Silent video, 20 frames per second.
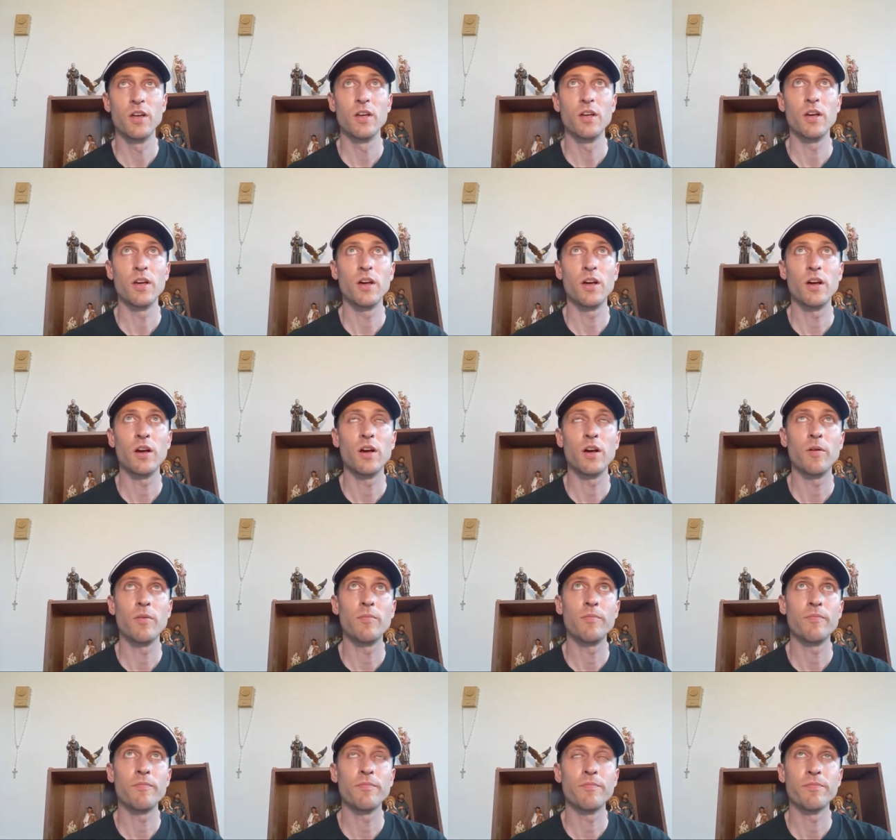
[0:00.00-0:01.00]
um,
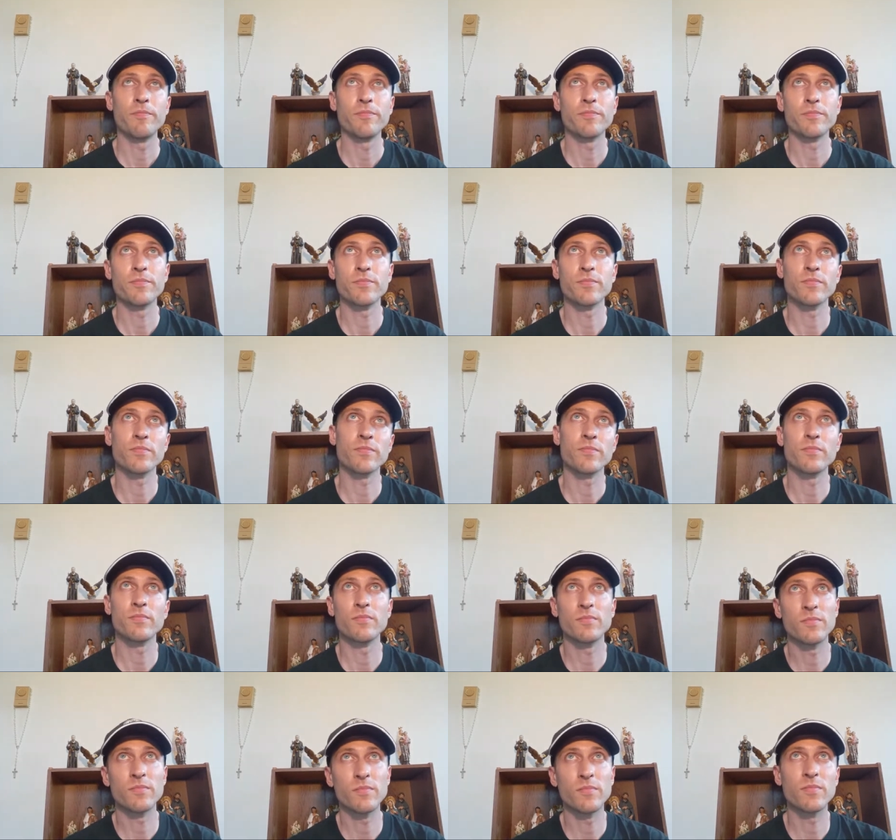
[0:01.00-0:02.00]

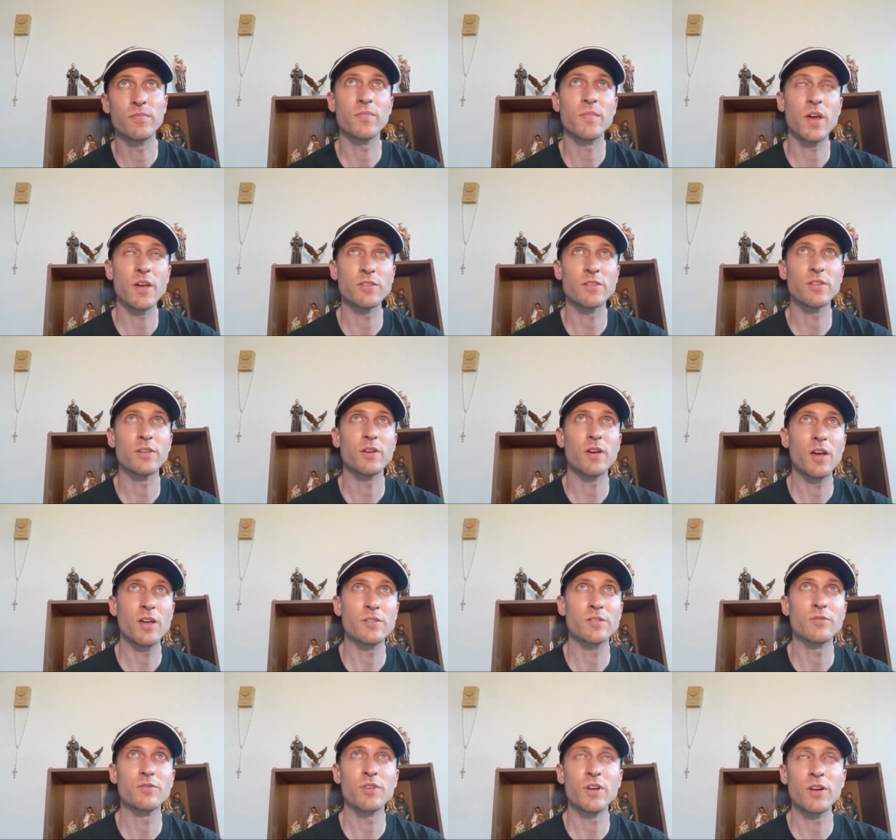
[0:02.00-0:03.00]
has a has
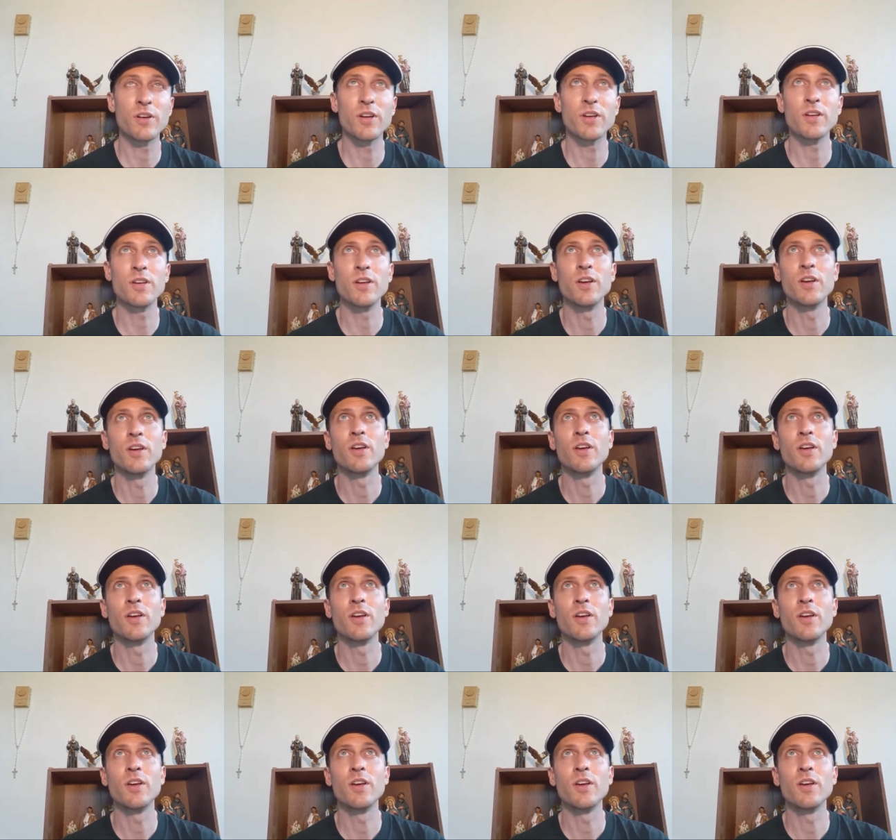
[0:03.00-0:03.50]
a very